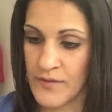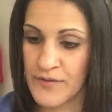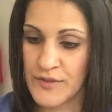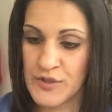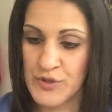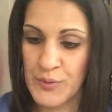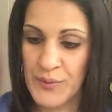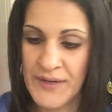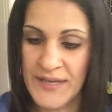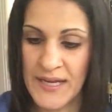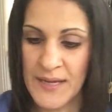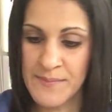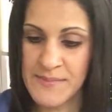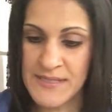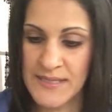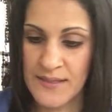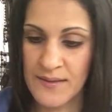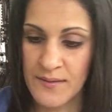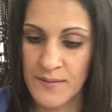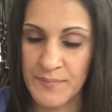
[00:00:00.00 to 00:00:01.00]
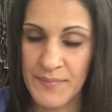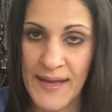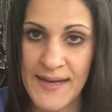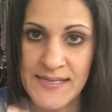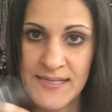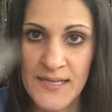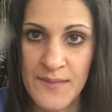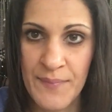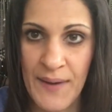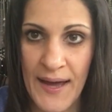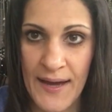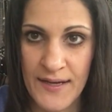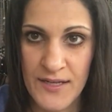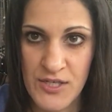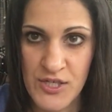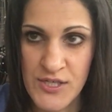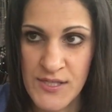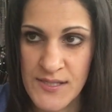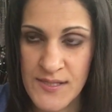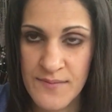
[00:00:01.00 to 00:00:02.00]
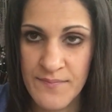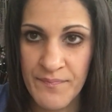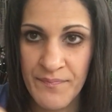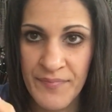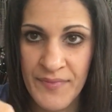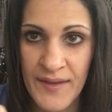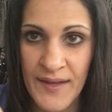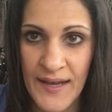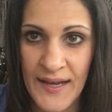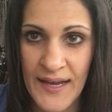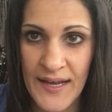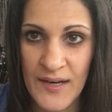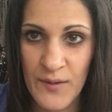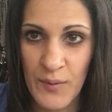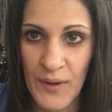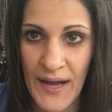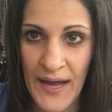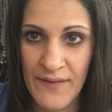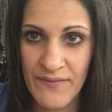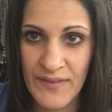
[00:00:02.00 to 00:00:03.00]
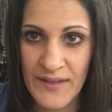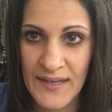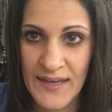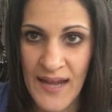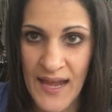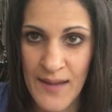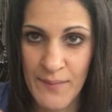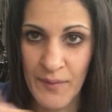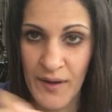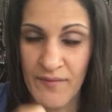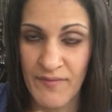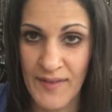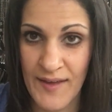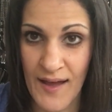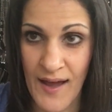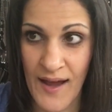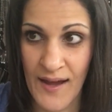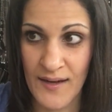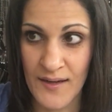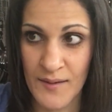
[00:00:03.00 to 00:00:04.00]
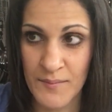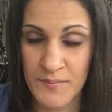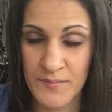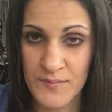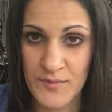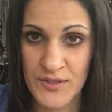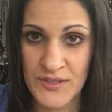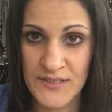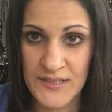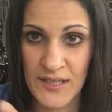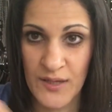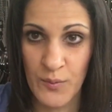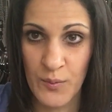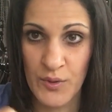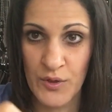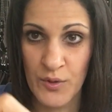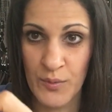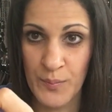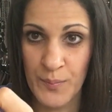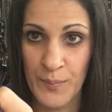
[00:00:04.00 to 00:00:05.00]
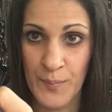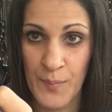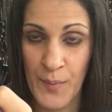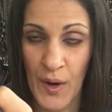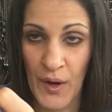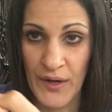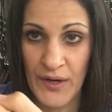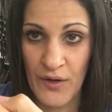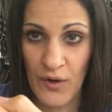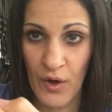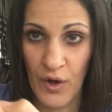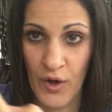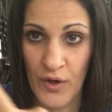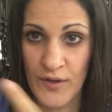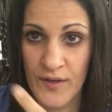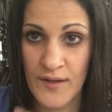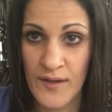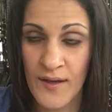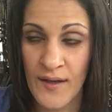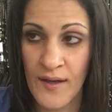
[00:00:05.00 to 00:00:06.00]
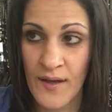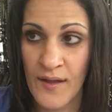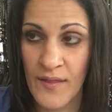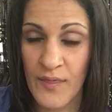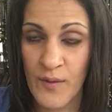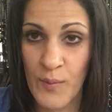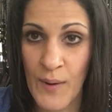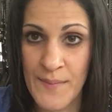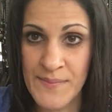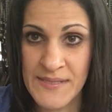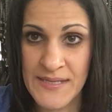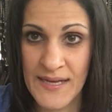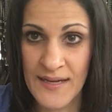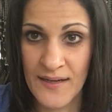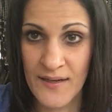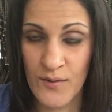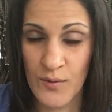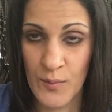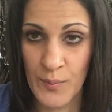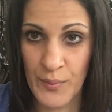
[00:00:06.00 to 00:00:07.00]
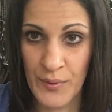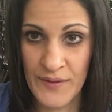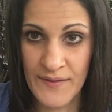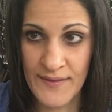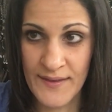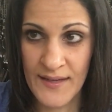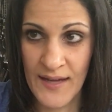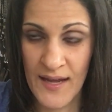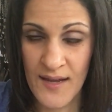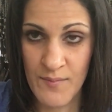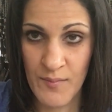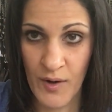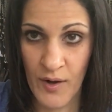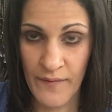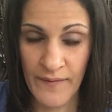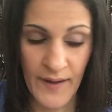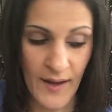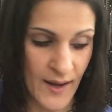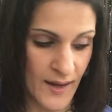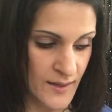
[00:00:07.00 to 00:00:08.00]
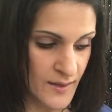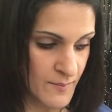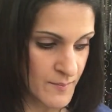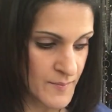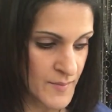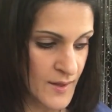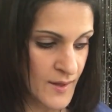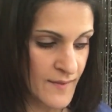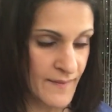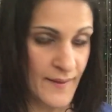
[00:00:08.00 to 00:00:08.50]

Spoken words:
The jewelry comes in plastic packages, and it will have the name of the item. Just like when you bought it on the website, it will print the name on the item.